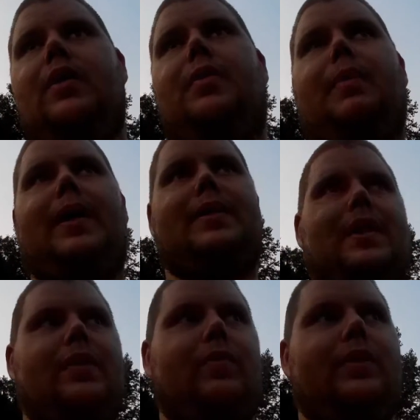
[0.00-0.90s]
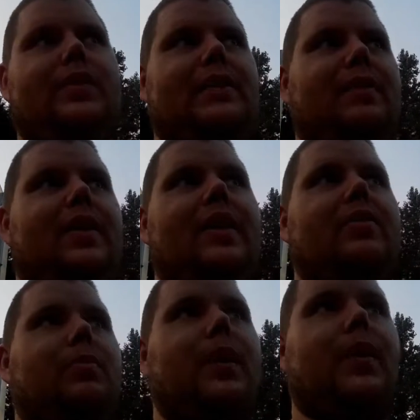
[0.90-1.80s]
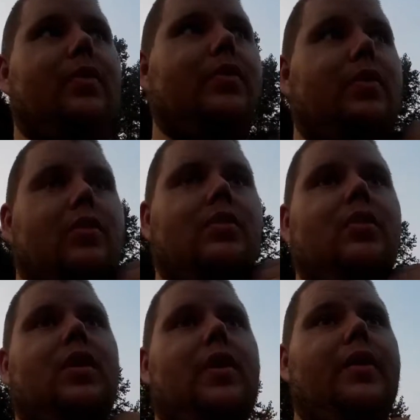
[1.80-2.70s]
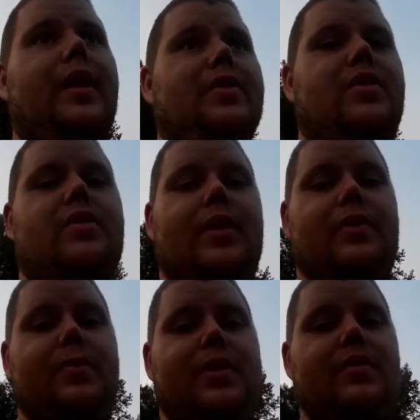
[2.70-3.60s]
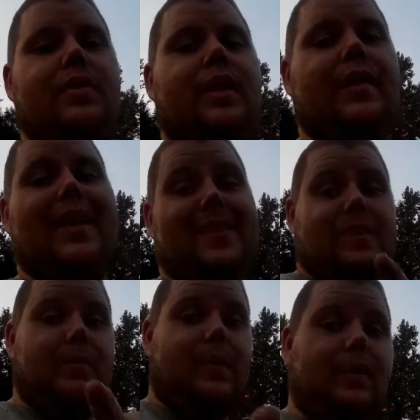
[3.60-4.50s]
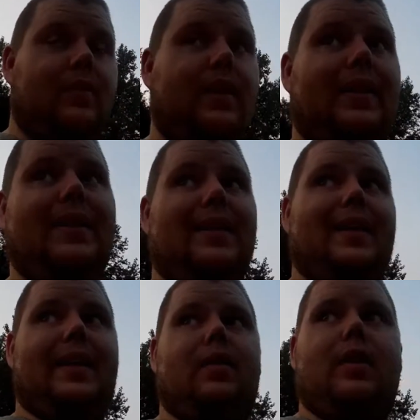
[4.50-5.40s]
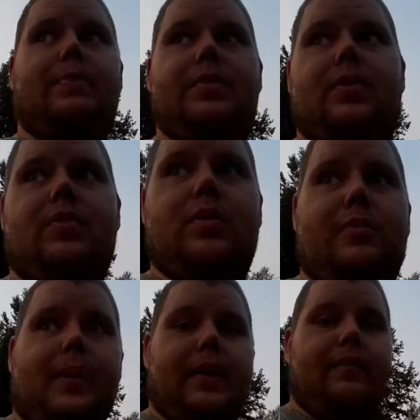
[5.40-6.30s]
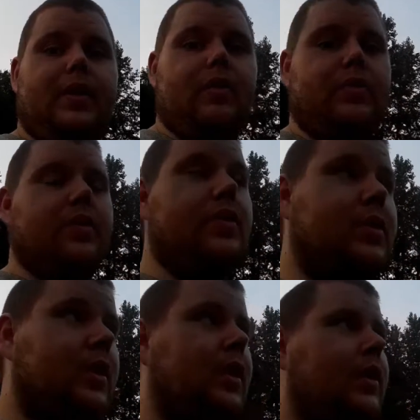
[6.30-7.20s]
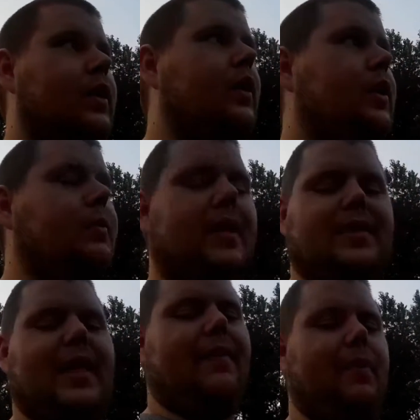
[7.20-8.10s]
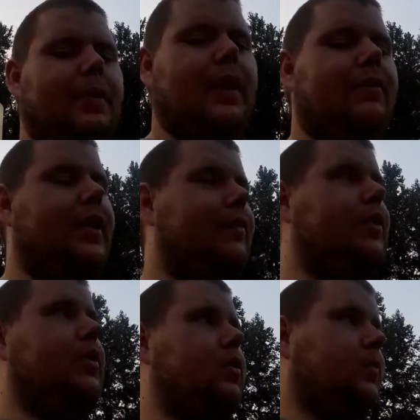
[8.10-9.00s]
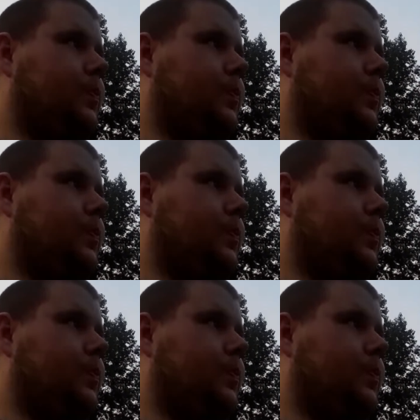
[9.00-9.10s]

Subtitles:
Mine's got only 70,000 miles on the engine and transmission, and that's going to be in later episodes of my video series, because I have a plan for that vehicle.